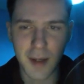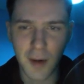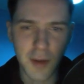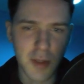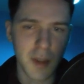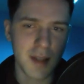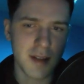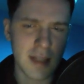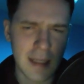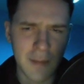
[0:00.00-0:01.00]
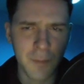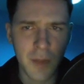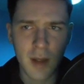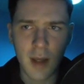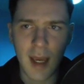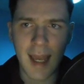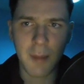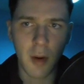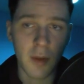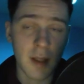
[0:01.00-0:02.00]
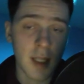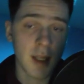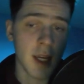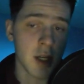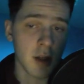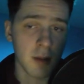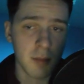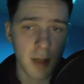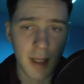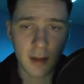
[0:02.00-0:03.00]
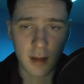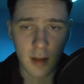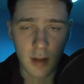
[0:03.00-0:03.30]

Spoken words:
And also we can see on the litigation complaint